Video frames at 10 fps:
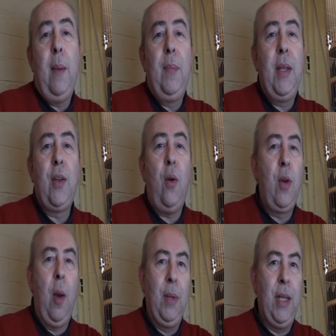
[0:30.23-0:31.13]
this whole
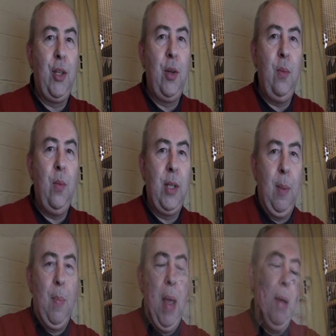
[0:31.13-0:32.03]
competition was
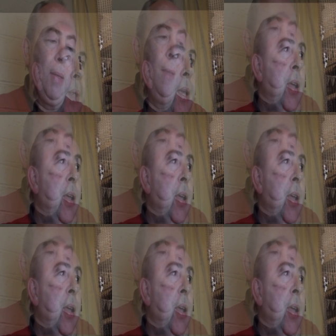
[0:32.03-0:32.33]
about.